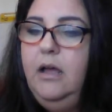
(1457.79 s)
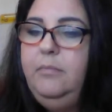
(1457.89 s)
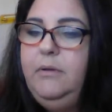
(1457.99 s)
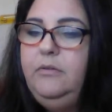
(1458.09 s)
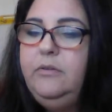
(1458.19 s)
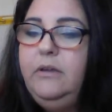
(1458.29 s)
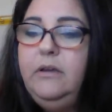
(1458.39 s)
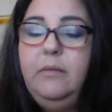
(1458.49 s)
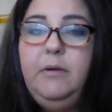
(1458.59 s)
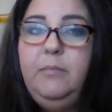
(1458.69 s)
Abuse
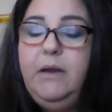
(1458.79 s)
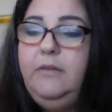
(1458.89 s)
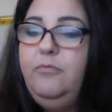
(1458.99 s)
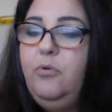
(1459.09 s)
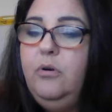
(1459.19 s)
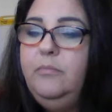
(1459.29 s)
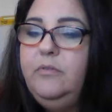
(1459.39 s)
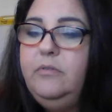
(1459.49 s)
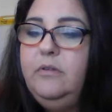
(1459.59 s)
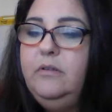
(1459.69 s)
can come in many
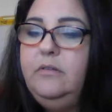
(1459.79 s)
forms,